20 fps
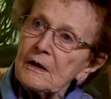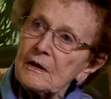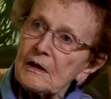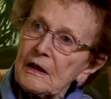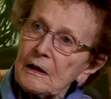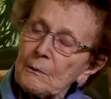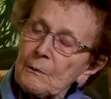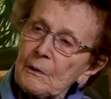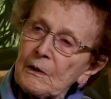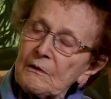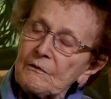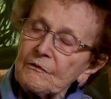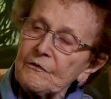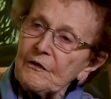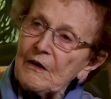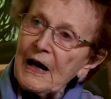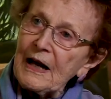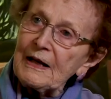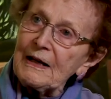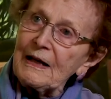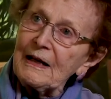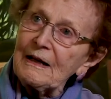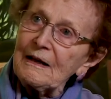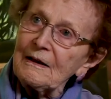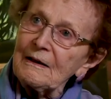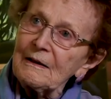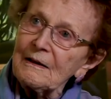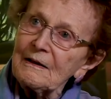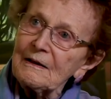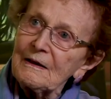that were
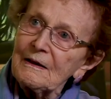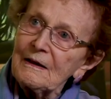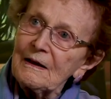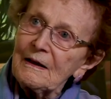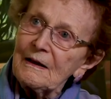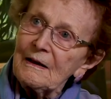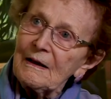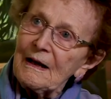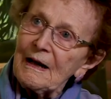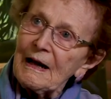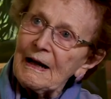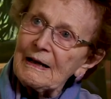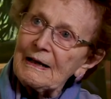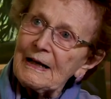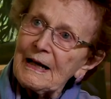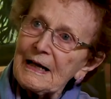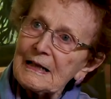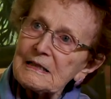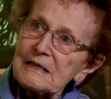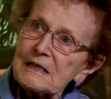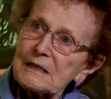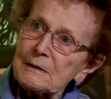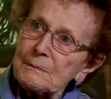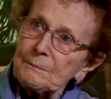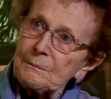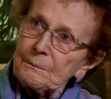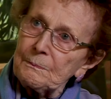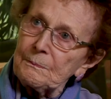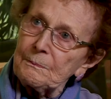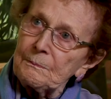fighting against
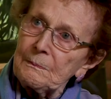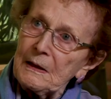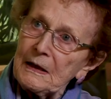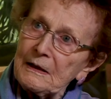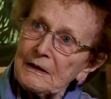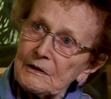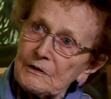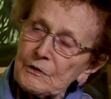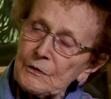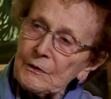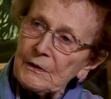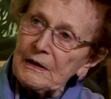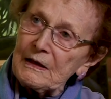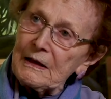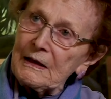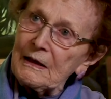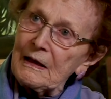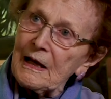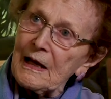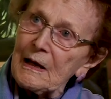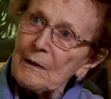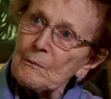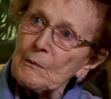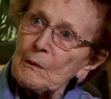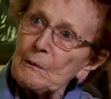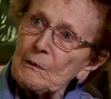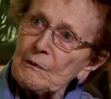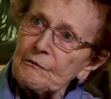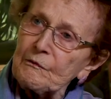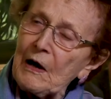bigotry, and we
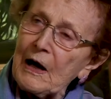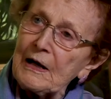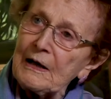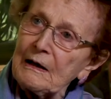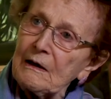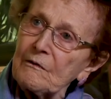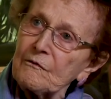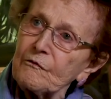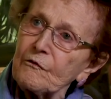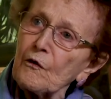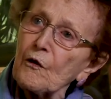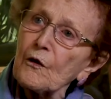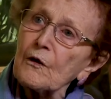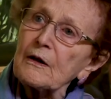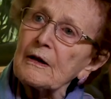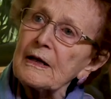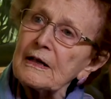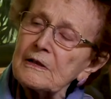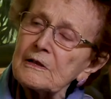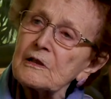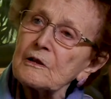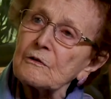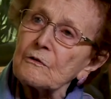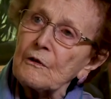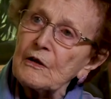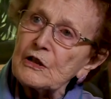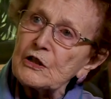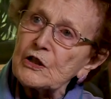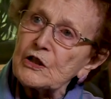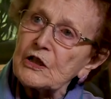were fighting for
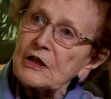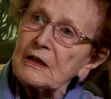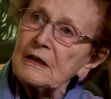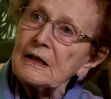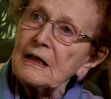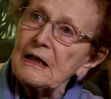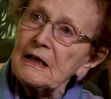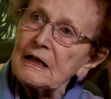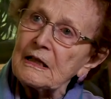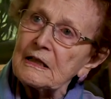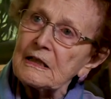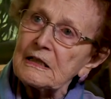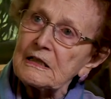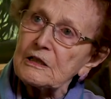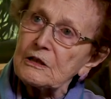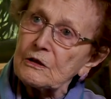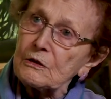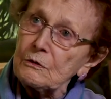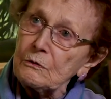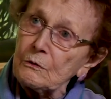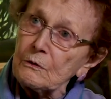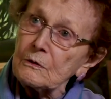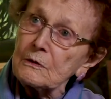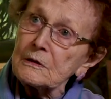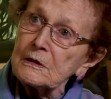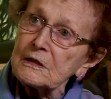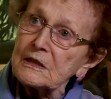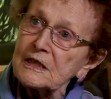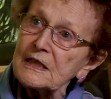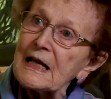integration in the
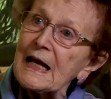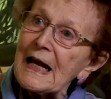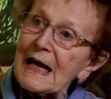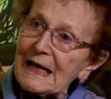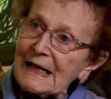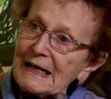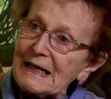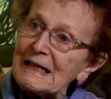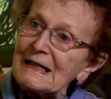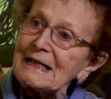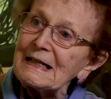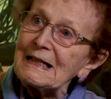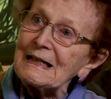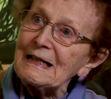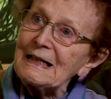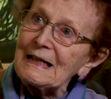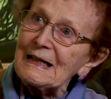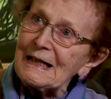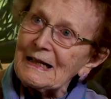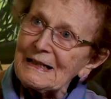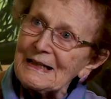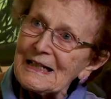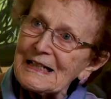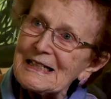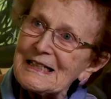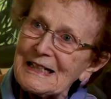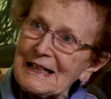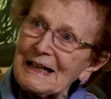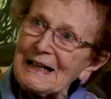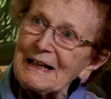schools and in the
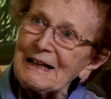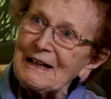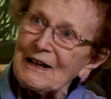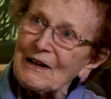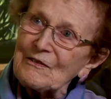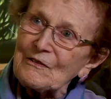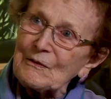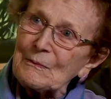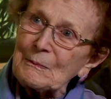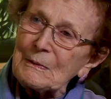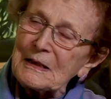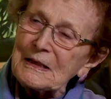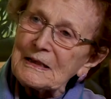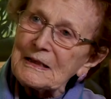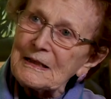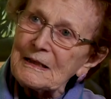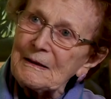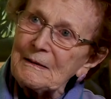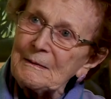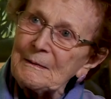city government.